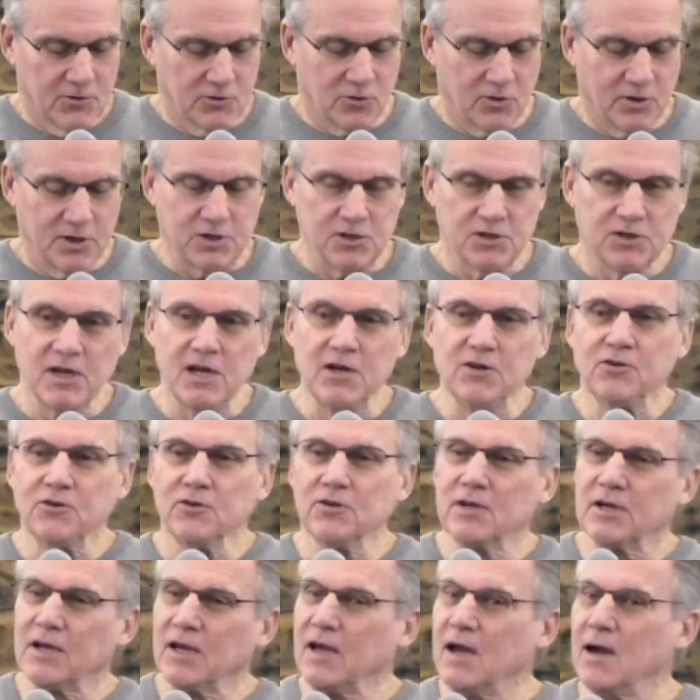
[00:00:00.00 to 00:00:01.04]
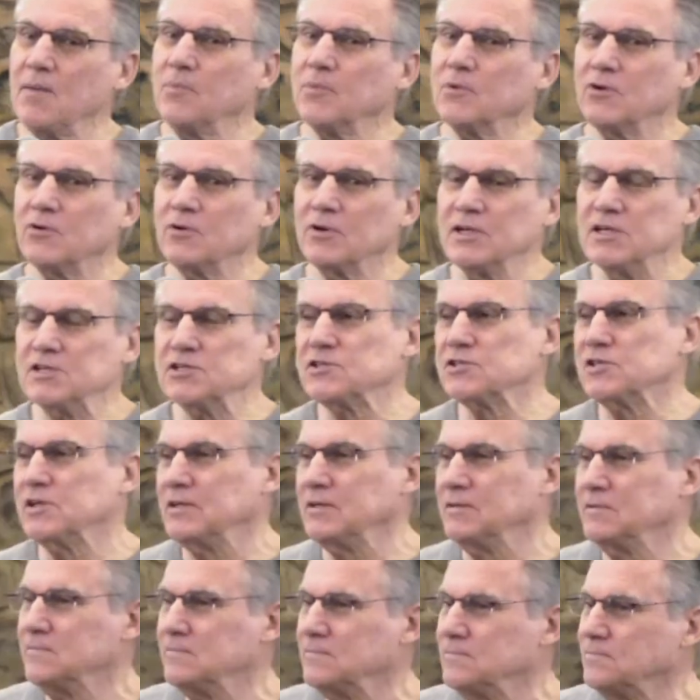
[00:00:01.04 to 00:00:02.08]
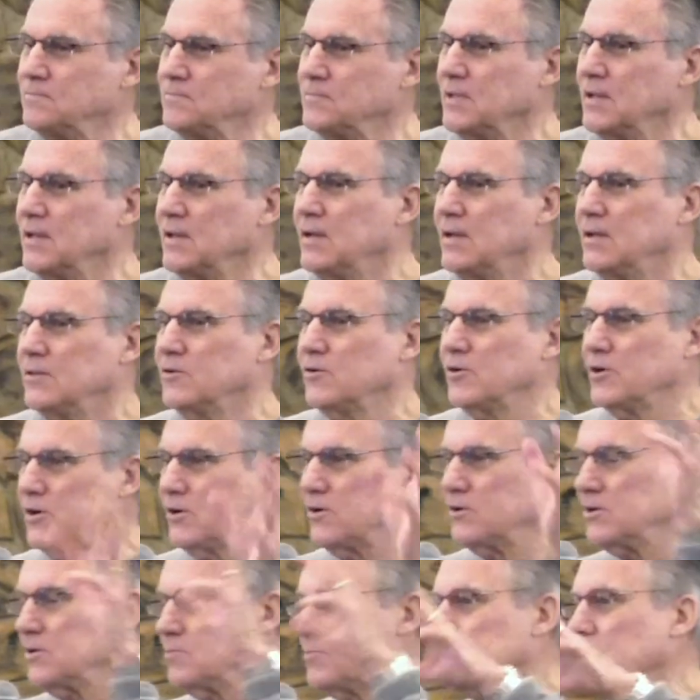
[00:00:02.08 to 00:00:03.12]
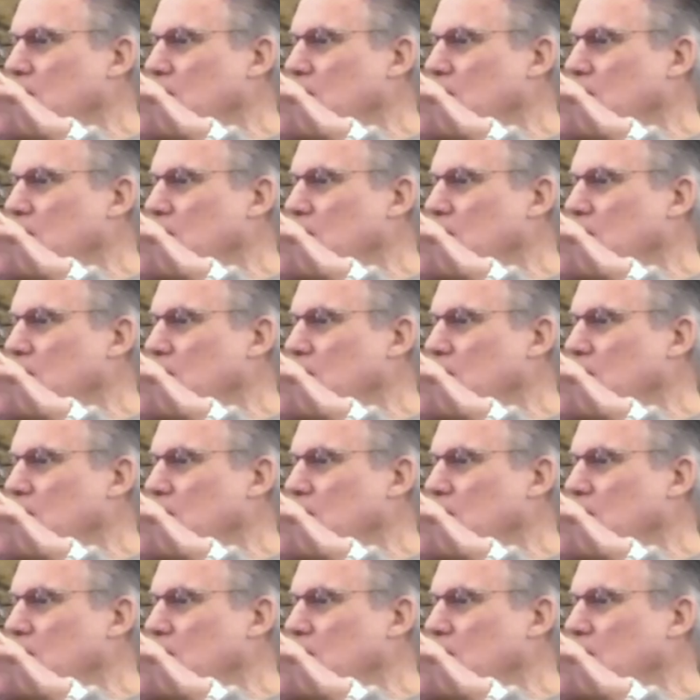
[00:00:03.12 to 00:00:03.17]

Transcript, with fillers: So they sneak to the camp and they're listening, and they're hearing